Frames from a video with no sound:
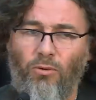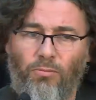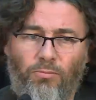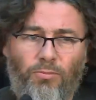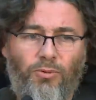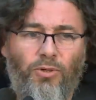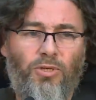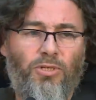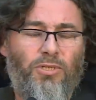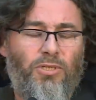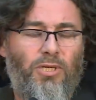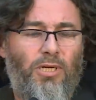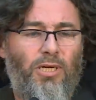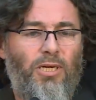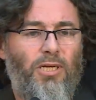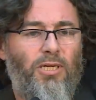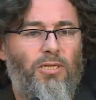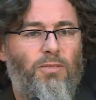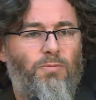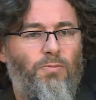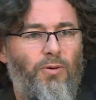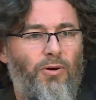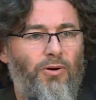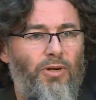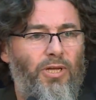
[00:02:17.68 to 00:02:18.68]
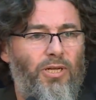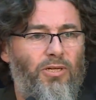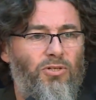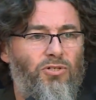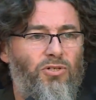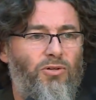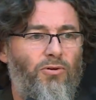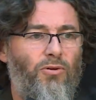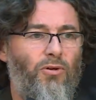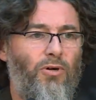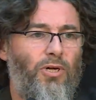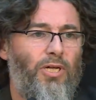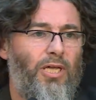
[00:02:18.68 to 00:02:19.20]
own personal experience,
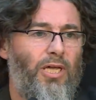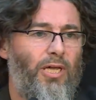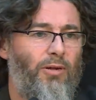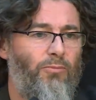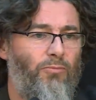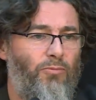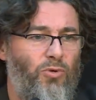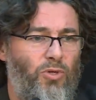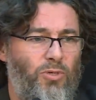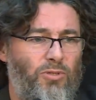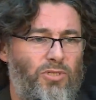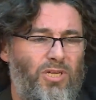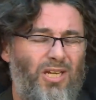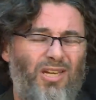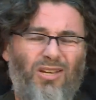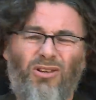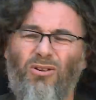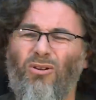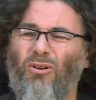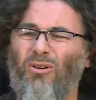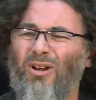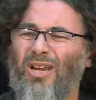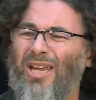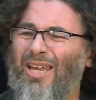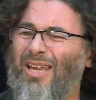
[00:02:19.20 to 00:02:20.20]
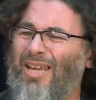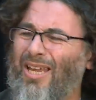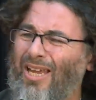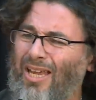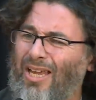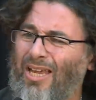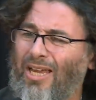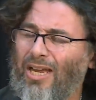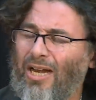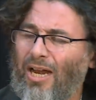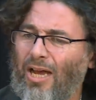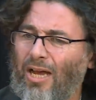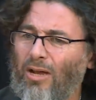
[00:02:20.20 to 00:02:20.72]
you've got to get music, you've got to
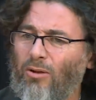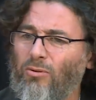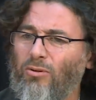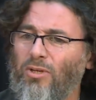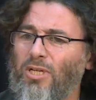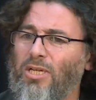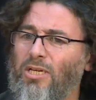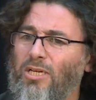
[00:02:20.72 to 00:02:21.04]
kick it out.